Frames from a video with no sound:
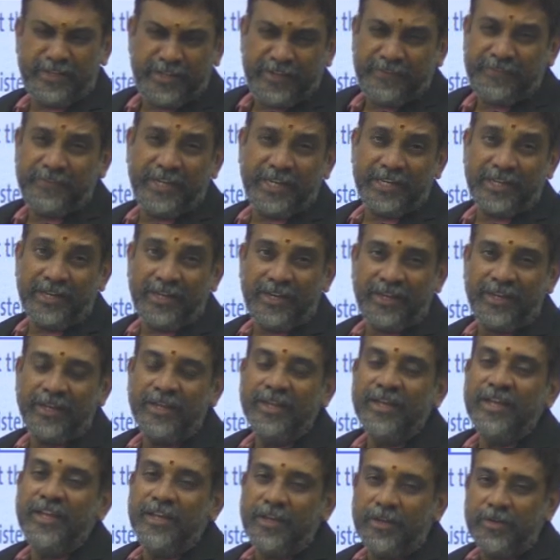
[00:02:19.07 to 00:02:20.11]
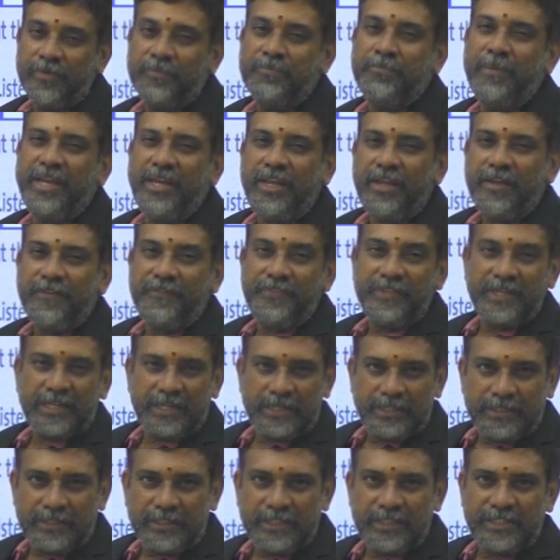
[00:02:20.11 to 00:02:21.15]
Definitely. Many of the
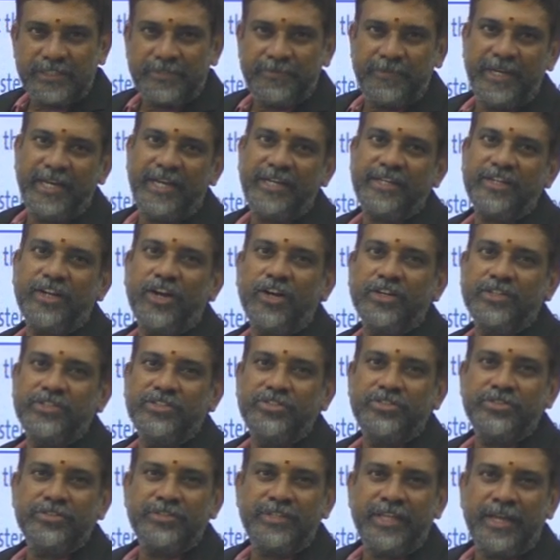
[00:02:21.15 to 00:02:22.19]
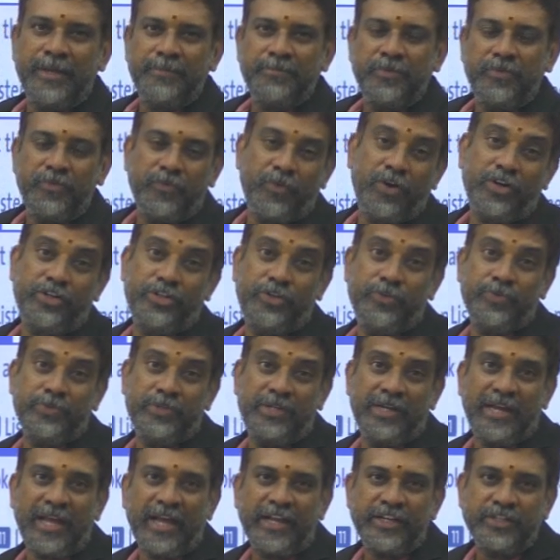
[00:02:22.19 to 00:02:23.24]
girls, when I talk to them, what you
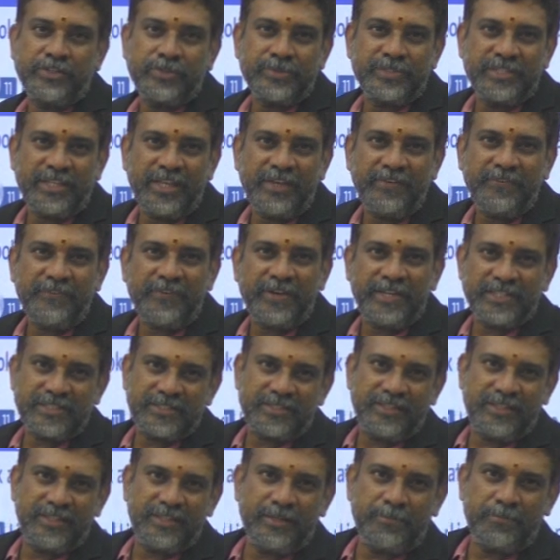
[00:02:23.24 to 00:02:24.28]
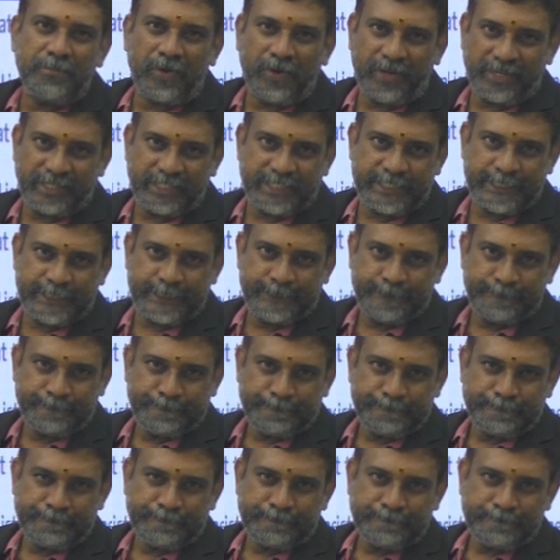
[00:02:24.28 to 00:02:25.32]
would like to see first in the boys?
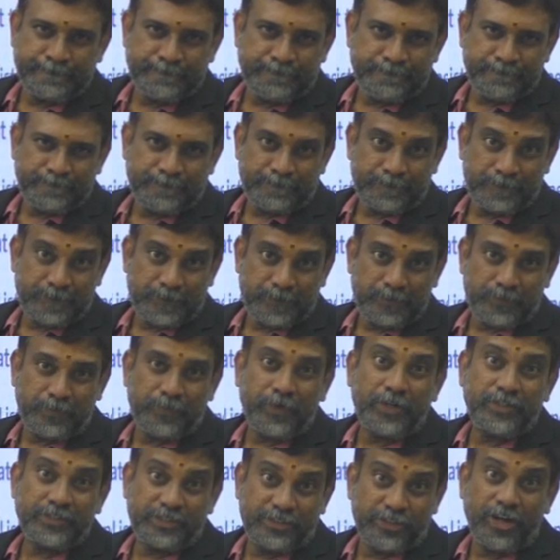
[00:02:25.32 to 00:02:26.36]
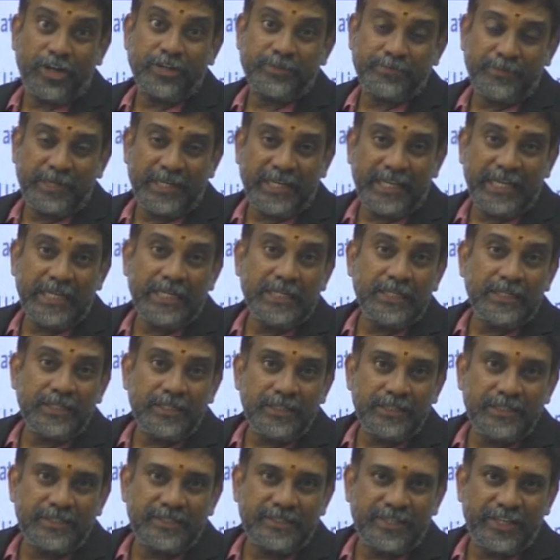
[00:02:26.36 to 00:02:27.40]
What normally
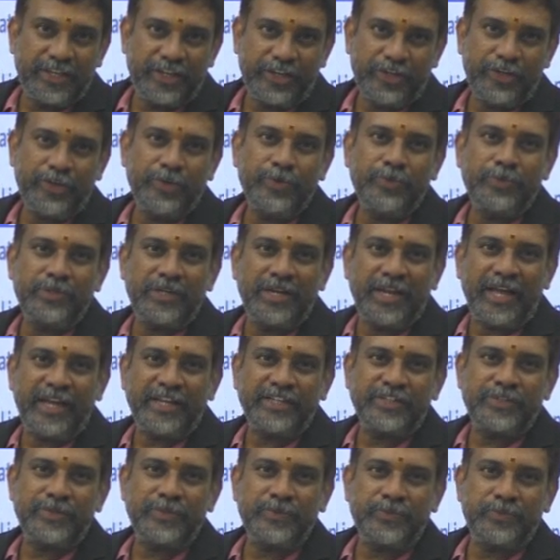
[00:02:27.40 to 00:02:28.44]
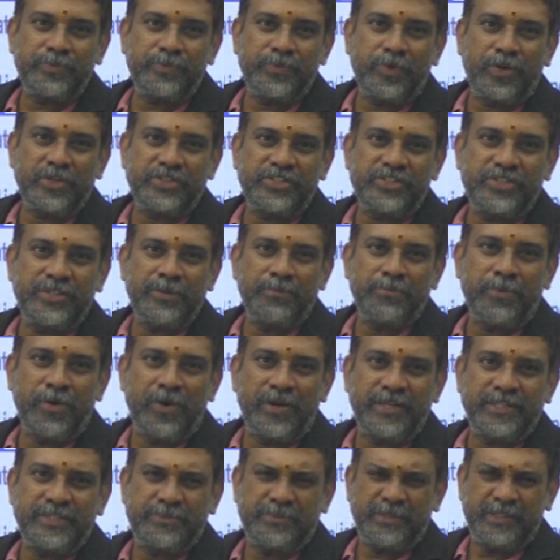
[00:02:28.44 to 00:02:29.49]
girls you would like to watch the
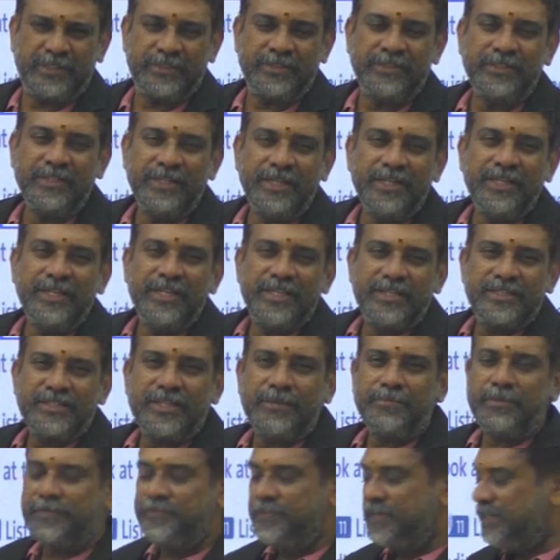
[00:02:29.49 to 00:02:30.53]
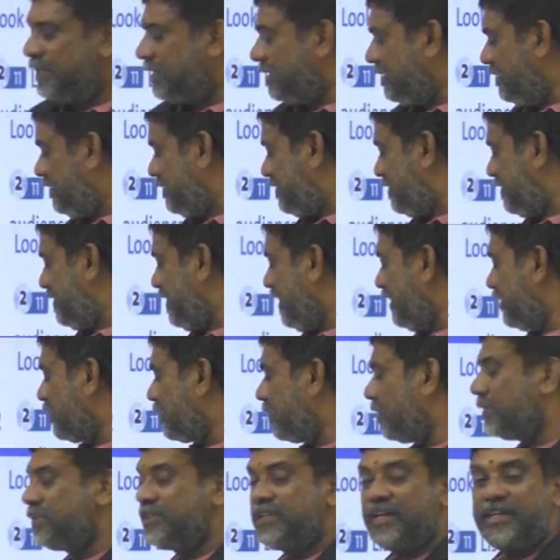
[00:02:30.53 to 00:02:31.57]
boys with? Some of the girls, they
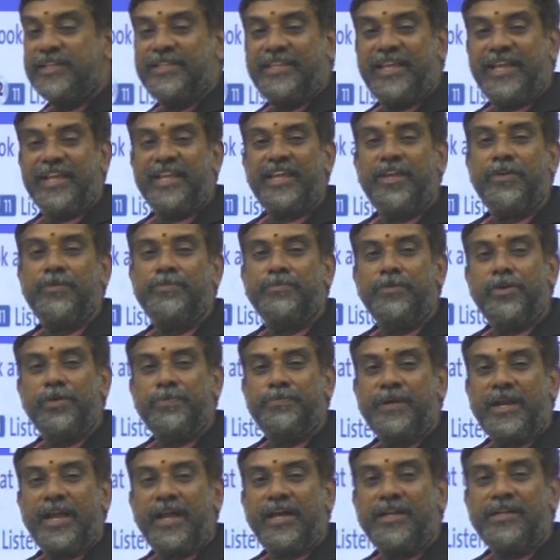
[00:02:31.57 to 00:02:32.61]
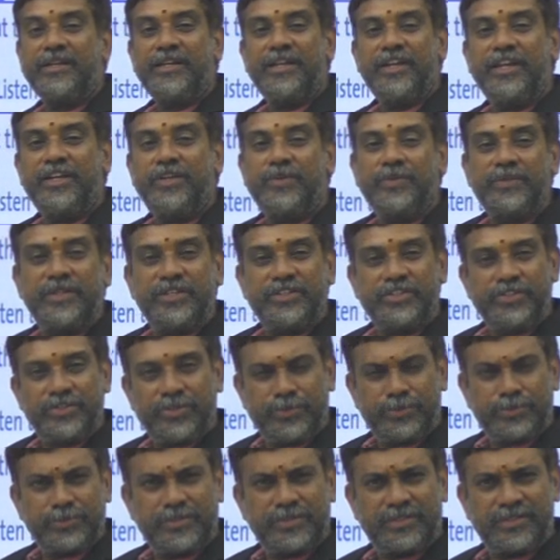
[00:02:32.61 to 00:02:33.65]
told that they give more priority to the
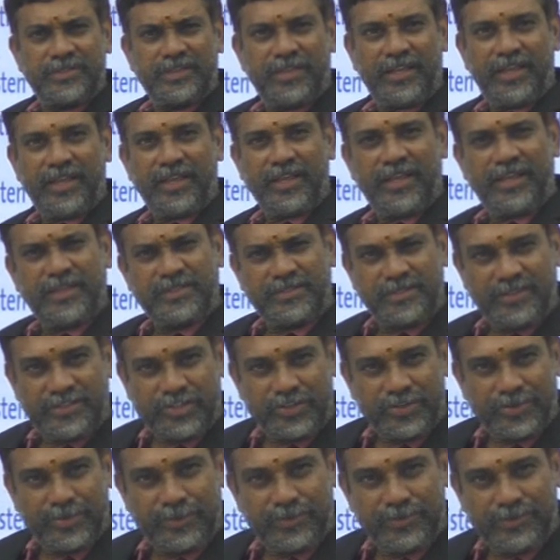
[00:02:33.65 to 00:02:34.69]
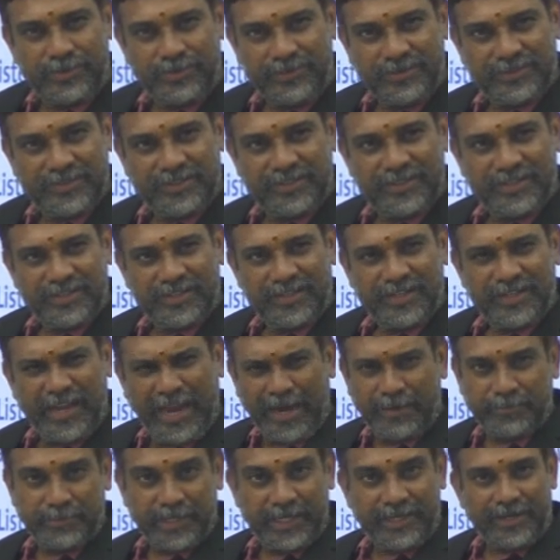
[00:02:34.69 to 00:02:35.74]
shoes. Is it true?
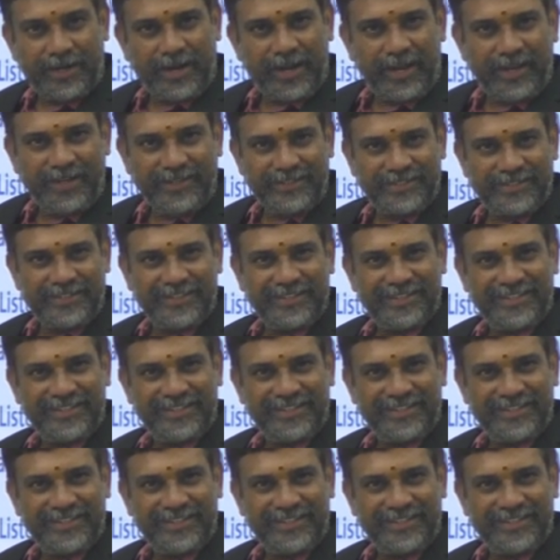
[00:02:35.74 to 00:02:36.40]
Am I right?